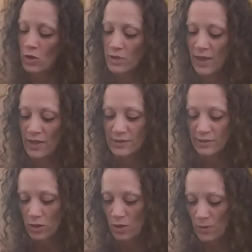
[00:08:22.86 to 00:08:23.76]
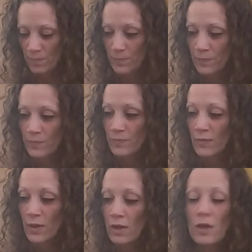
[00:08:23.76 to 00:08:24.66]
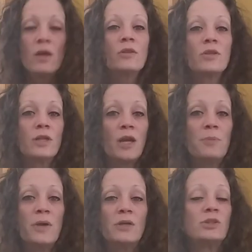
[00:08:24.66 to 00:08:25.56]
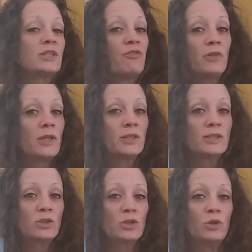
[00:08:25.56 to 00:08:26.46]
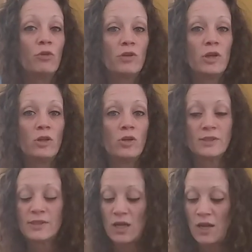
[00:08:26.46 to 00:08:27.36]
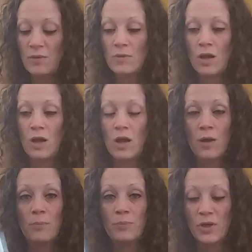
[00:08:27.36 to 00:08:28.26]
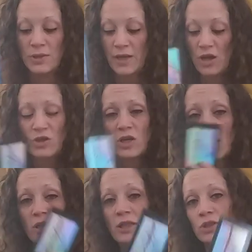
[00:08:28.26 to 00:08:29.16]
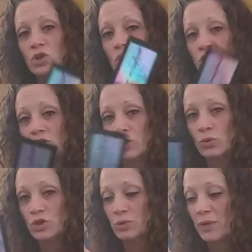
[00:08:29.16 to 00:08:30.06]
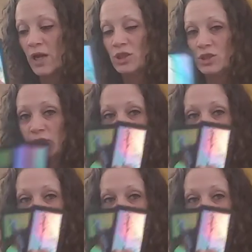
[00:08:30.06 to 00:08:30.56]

Okay, so the Knight of Pentacles, I feel like this took you a very long time, um, but now you're kind of like charging towards your passions.